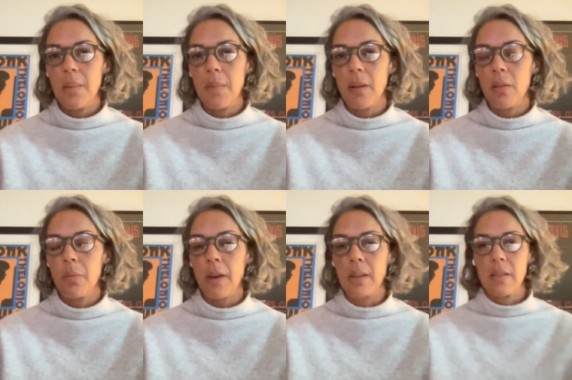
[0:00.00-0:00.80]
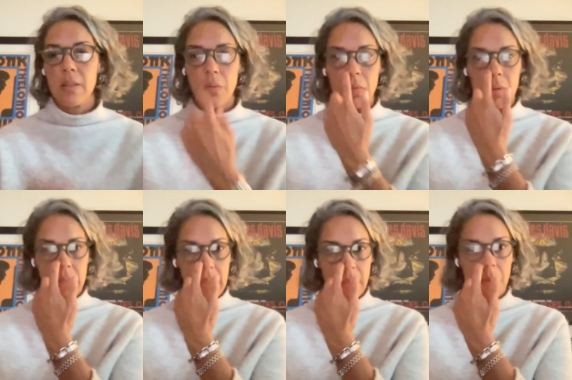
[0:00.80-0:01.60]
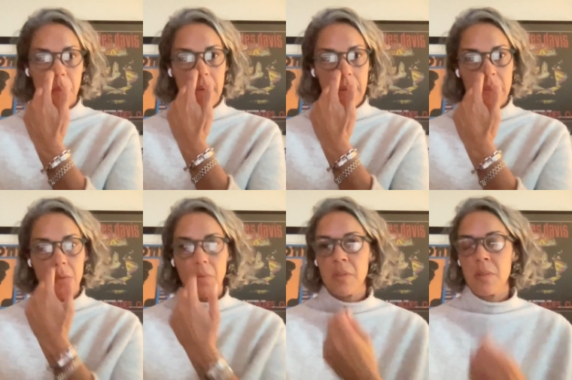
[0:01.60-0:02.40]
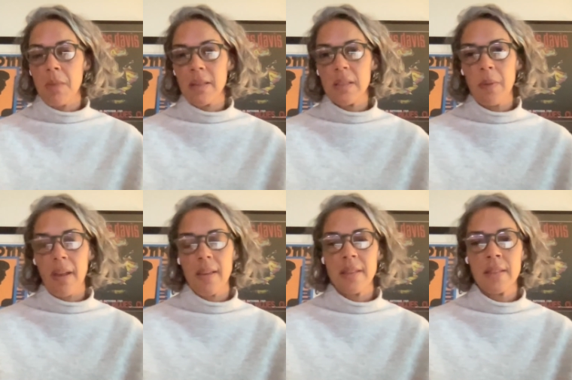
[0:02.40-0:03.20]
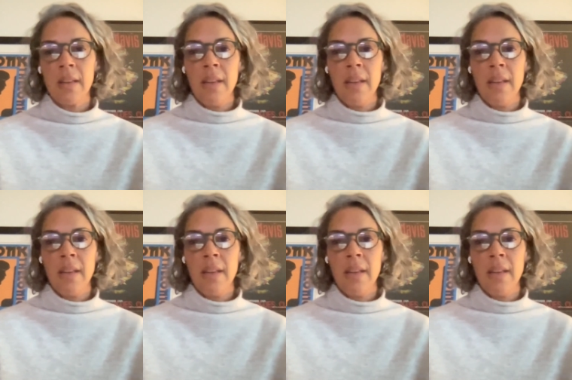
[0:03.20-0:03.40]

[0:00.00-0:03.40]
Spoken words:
medical practice owners, dental practice owners, med spas,